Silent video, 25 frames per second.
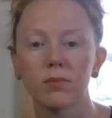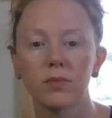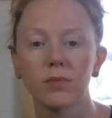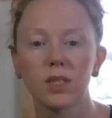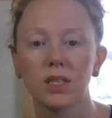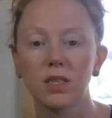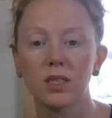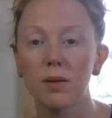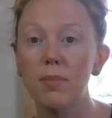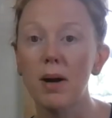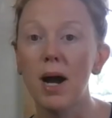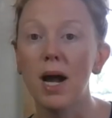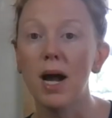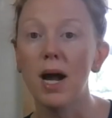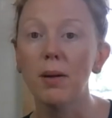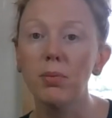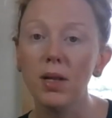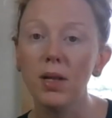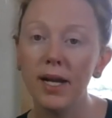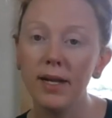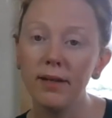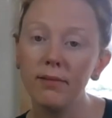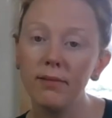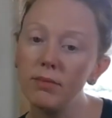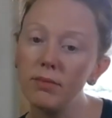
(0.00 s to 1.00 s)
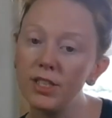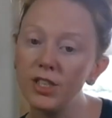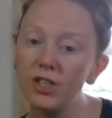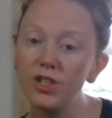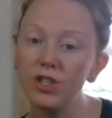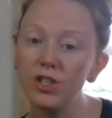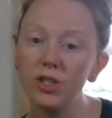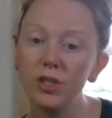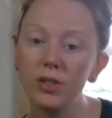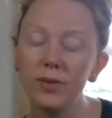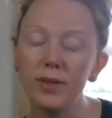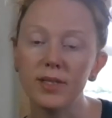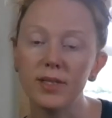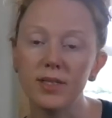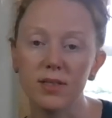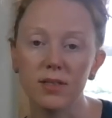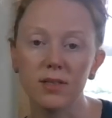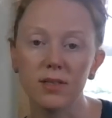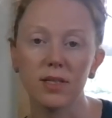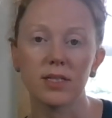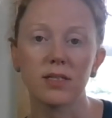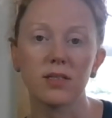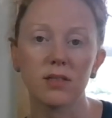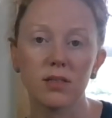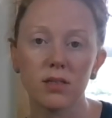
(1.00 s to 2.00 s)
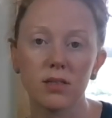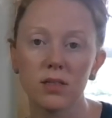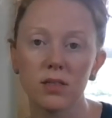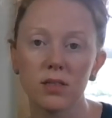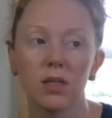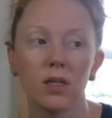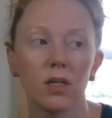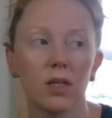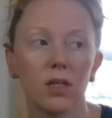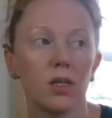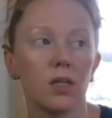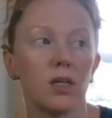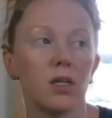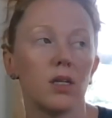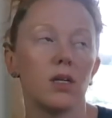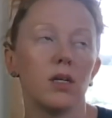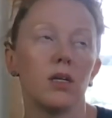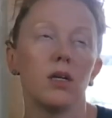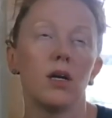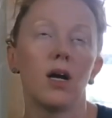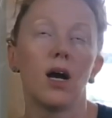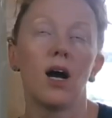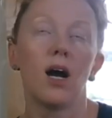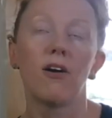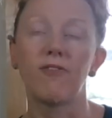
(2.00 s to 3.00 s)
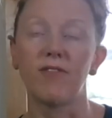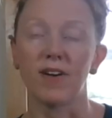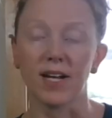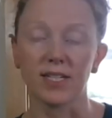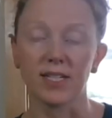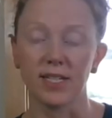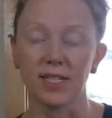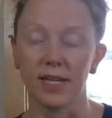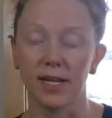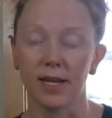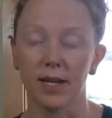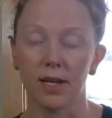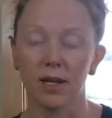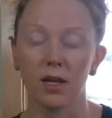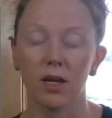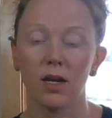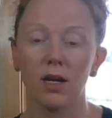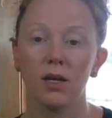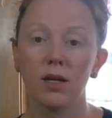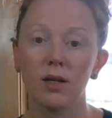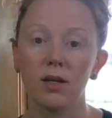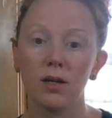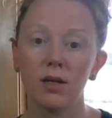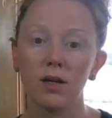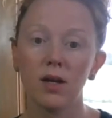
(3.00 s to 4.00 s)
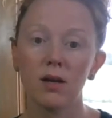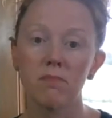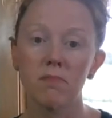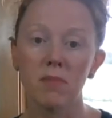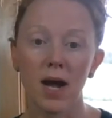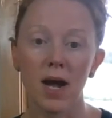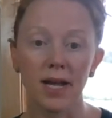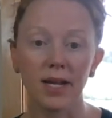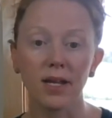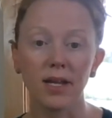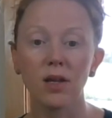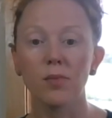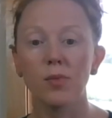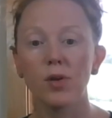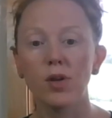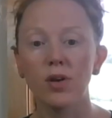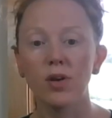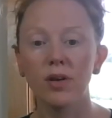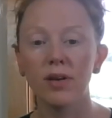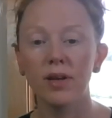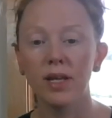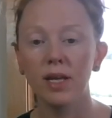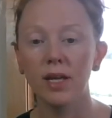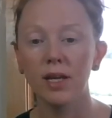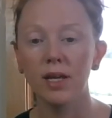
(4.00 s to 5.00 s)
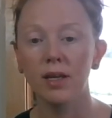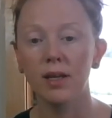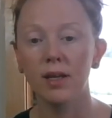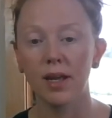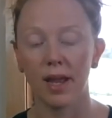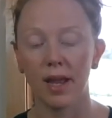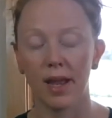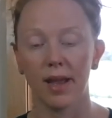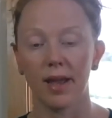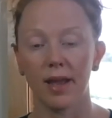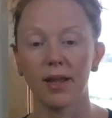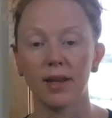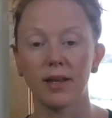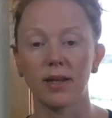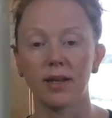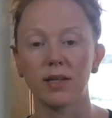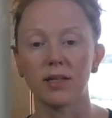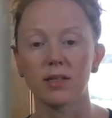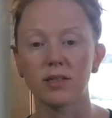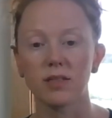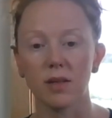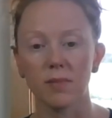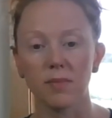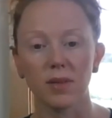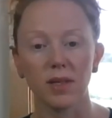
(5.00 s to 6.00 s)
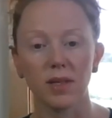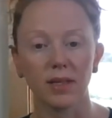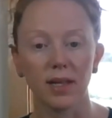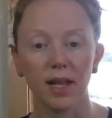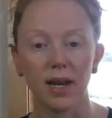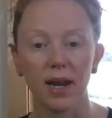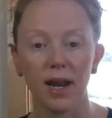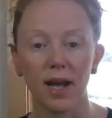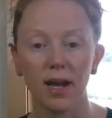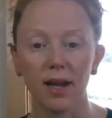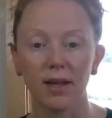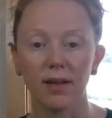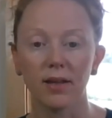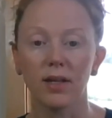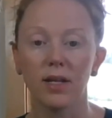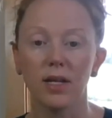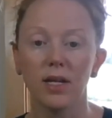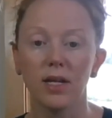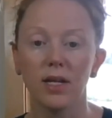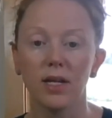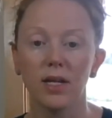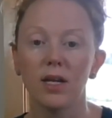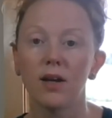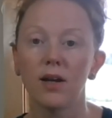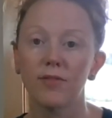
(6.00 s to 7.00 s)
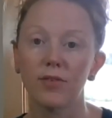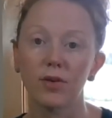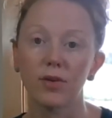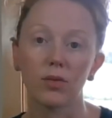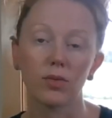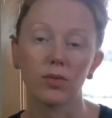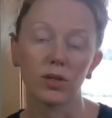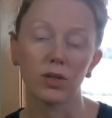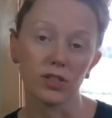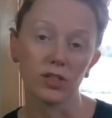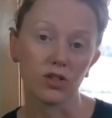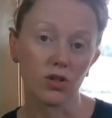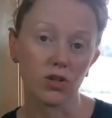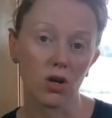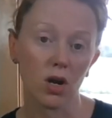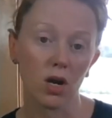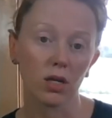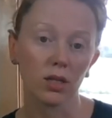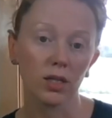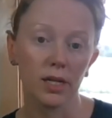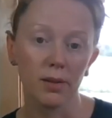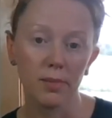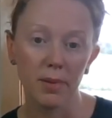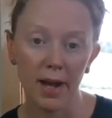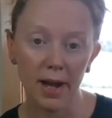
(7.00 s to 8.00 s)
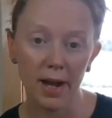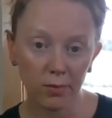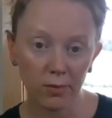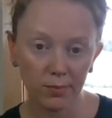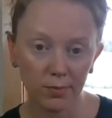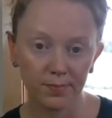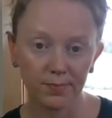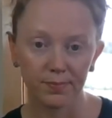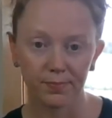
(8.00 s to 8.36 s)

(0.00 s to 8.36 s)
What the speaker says: the pipeline issue. It's affecting my community and is something that I feel really strongly about.